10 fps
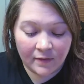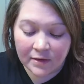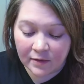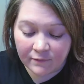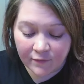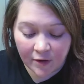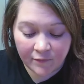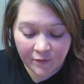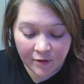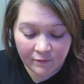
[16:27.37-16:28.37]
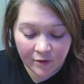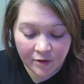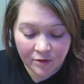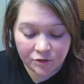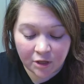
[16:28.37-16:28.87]
They did a very, very,
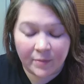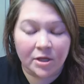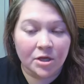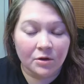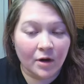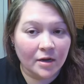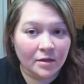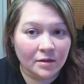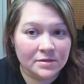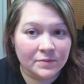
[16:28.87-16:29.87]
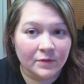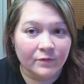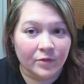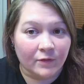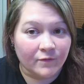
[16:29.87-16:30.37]
very good job at curating this one
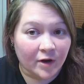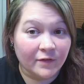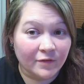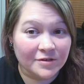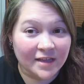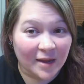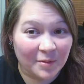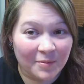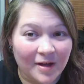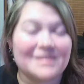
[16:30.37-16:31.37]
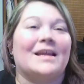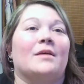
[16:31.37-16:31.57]
for their very first gamer box,